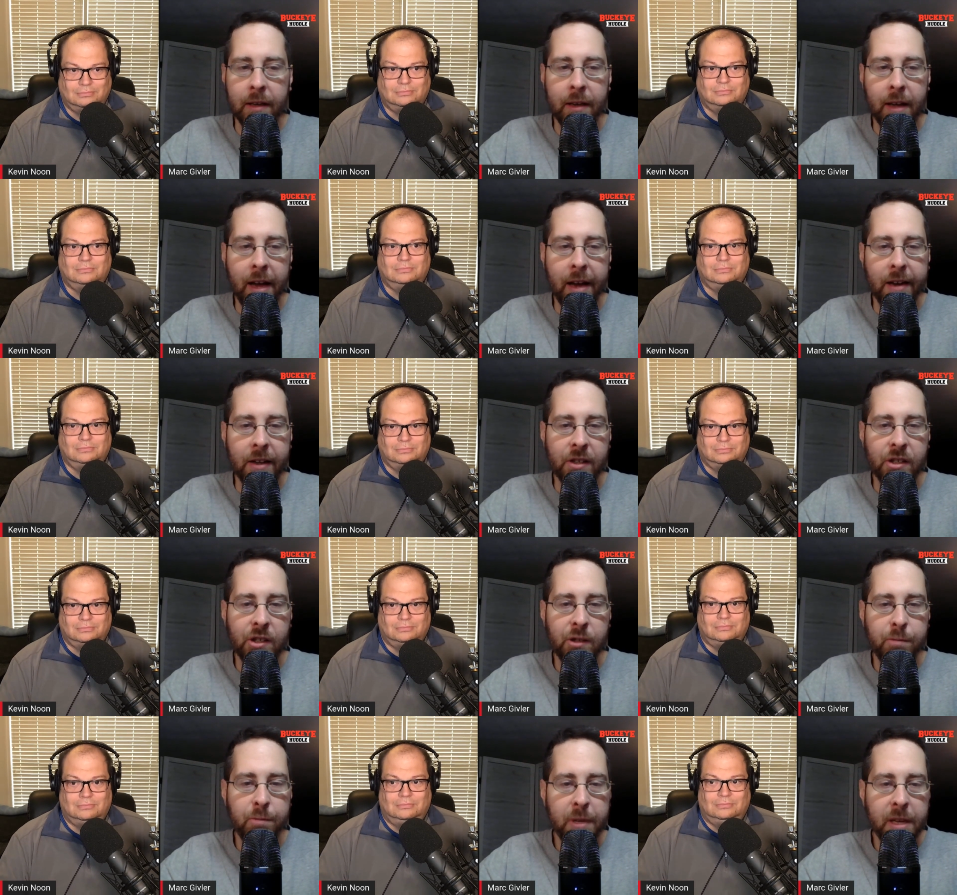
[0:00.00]
Speaker 1: kind of
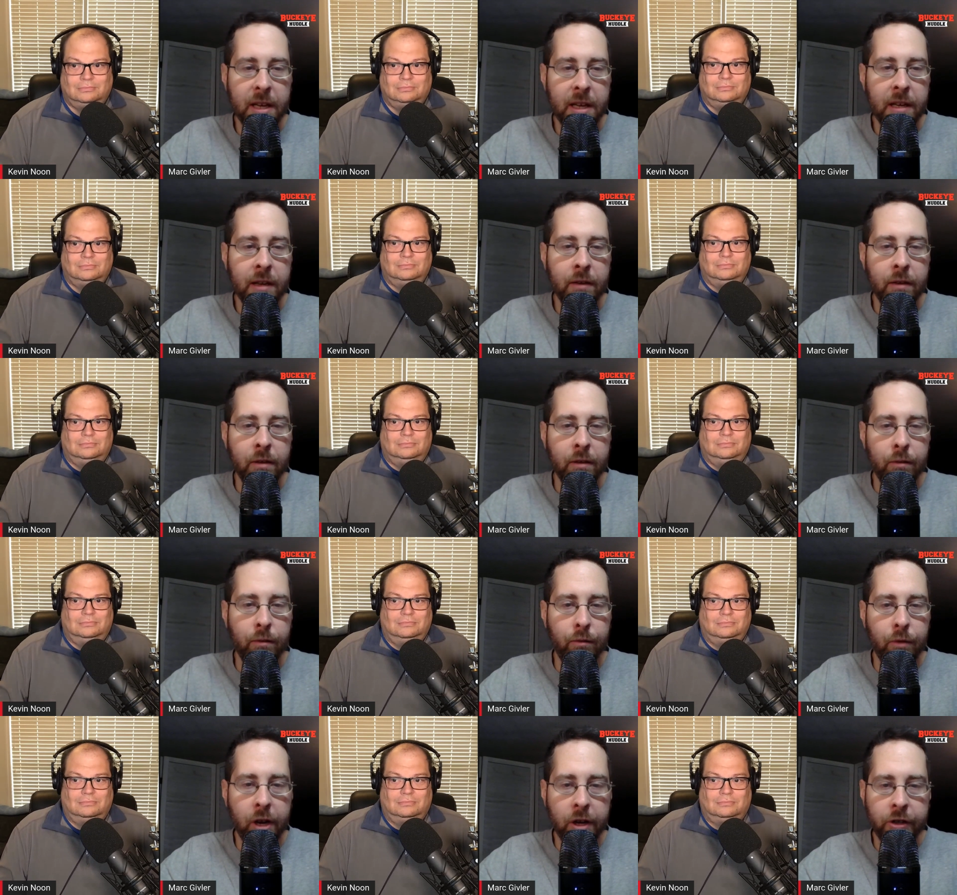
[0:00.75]
speed
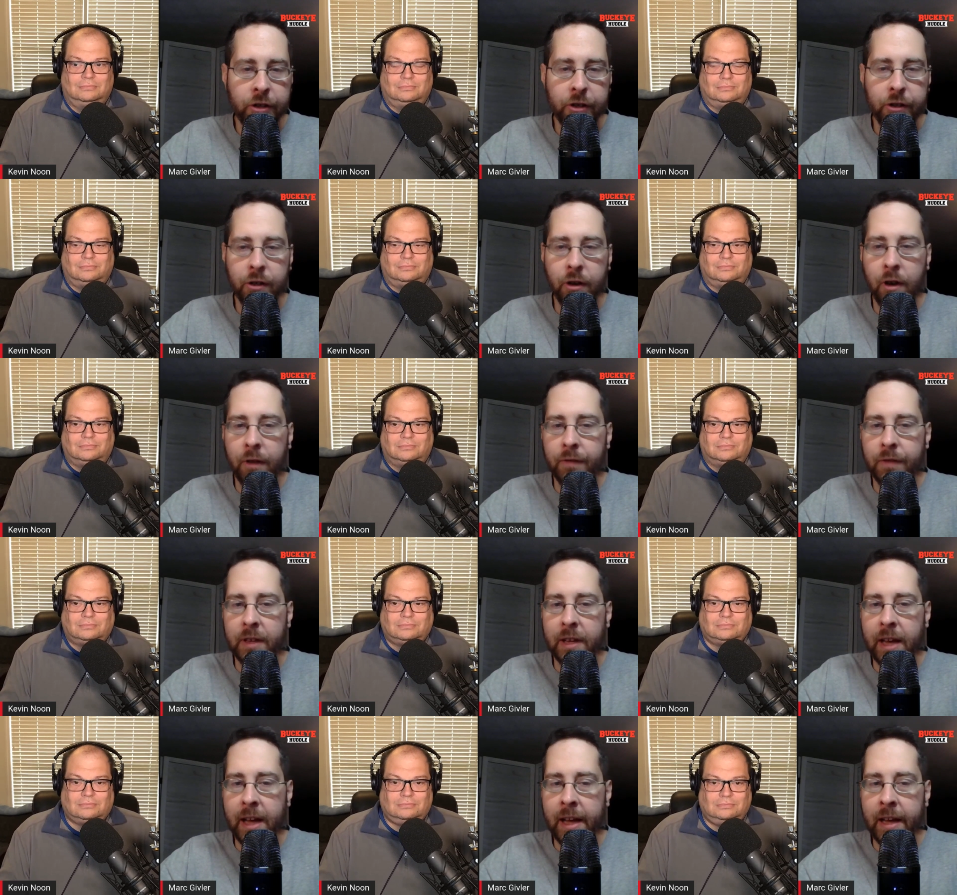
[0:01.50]
rusher off
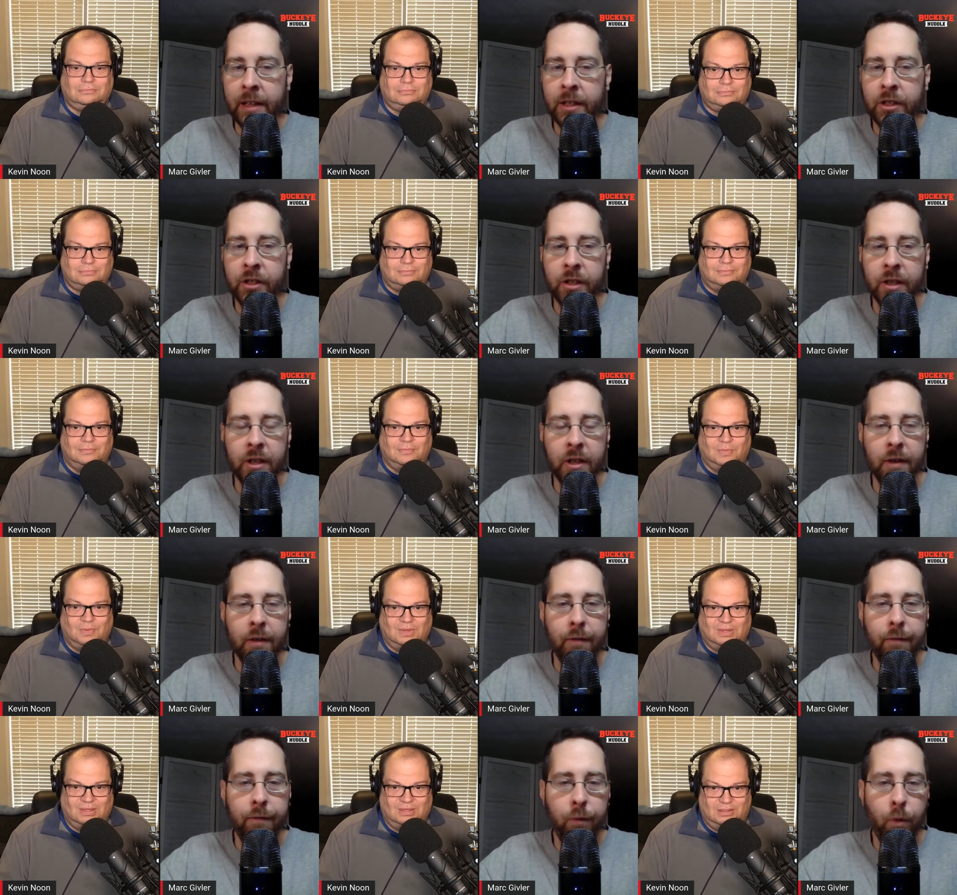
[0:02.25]
the edge.
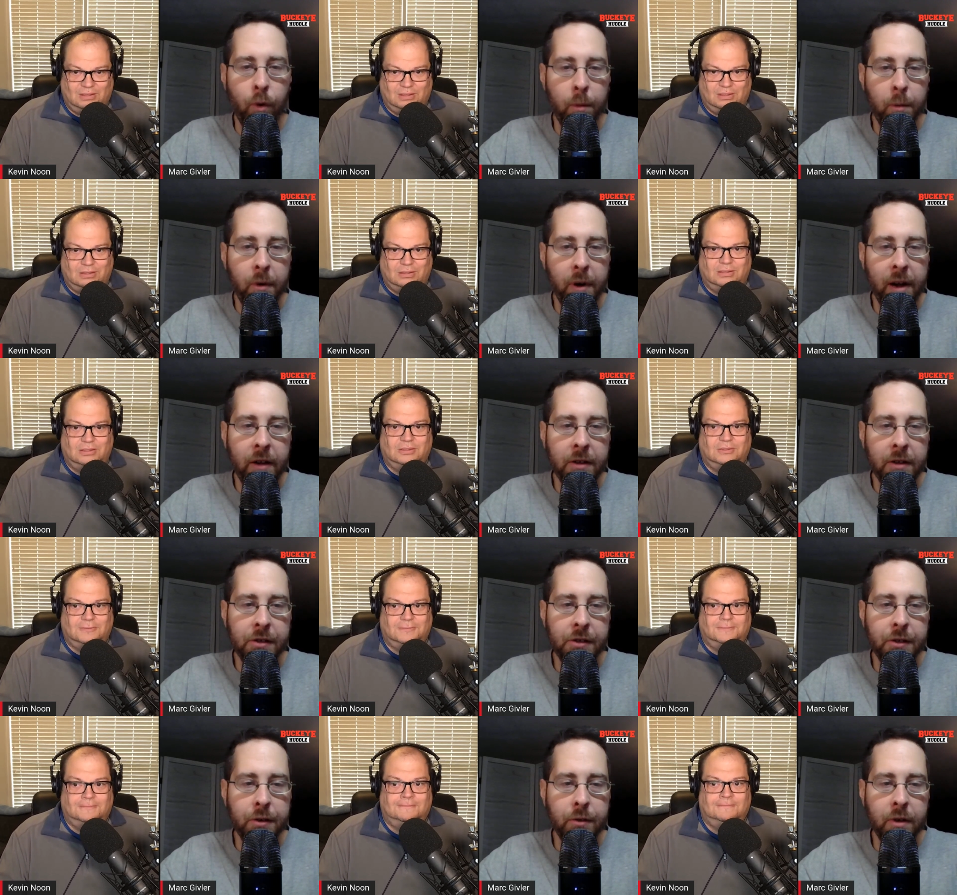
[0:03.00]
Former
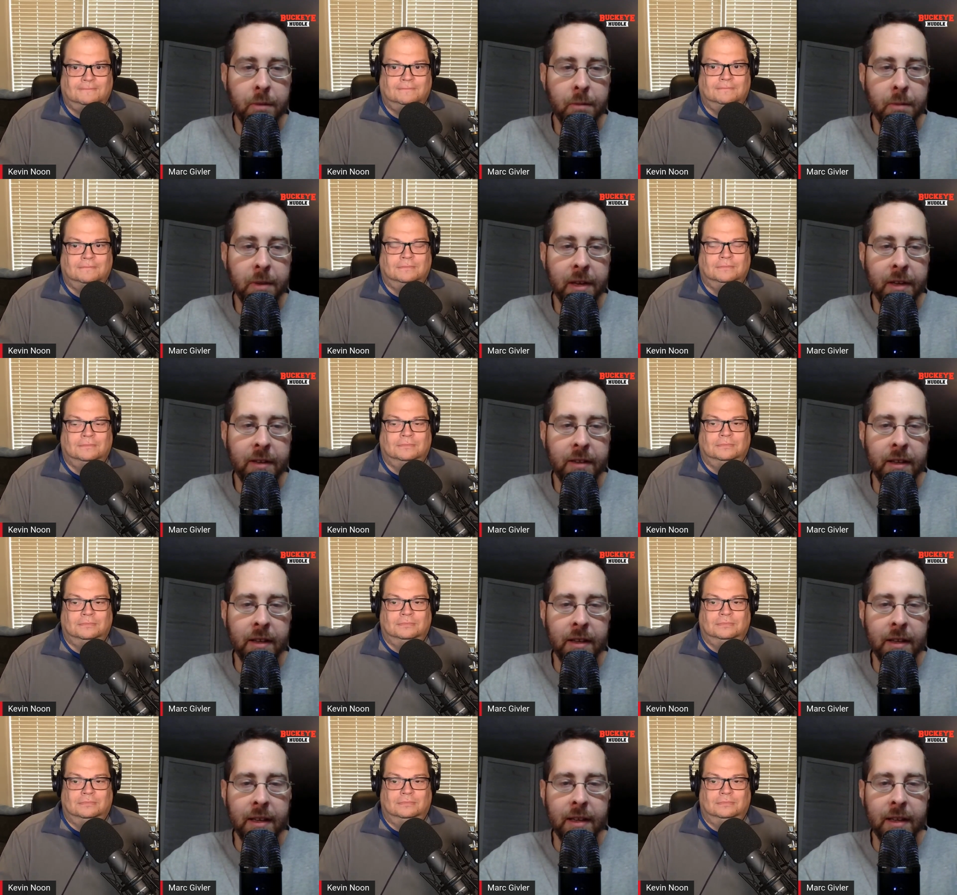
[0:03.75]
LSU commit